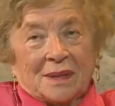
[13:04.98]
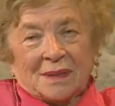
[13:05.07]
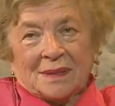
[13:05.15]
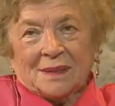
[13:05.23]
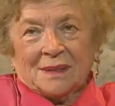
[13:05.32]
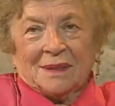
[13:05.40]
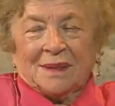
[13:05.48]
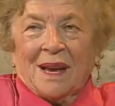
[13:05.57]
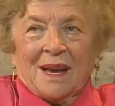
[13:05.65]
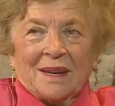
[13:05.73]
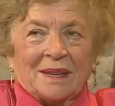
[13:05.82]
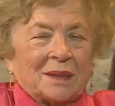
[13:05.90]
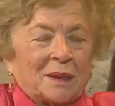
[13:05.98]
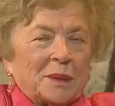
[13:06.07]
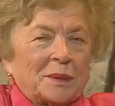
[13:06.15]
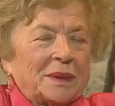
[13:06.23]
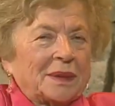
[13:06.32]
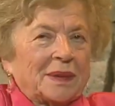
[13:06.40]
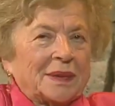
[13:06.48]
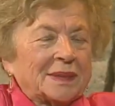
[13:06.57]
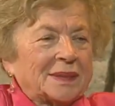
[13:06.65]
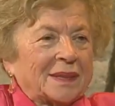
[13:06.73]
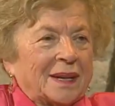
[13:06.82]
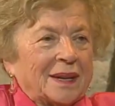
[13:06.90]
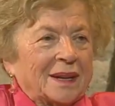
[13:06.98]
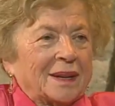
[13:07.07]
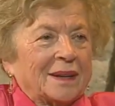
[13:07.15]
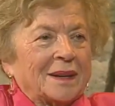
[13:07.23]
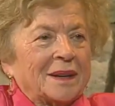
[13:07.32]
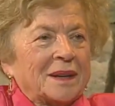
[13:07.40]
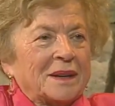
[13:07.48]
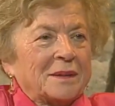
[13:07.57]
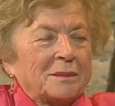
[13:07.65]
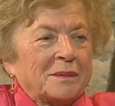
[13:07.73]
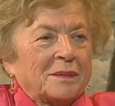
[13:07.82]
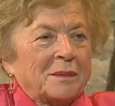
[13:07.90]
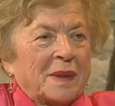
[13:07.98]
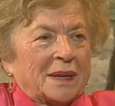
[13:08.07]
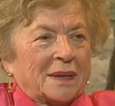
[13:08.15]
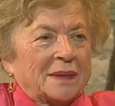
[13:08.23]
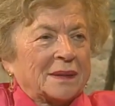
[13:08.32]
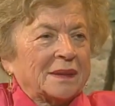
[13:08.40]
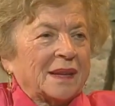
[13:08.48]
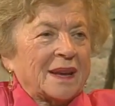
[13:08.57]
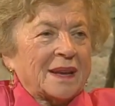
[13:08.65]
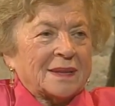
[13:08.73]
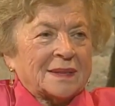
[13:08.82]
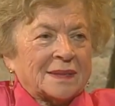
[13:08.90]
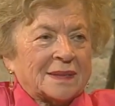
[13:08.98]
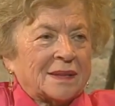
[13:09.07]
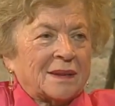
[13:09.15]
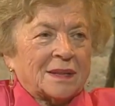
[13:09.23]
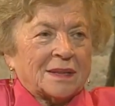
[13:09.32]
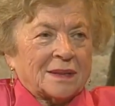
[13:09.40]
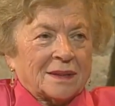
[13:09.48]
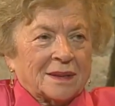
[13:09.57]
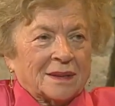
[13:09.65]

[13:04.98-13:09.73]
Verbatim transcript: is dying now in Israel. He married Diane's daughter.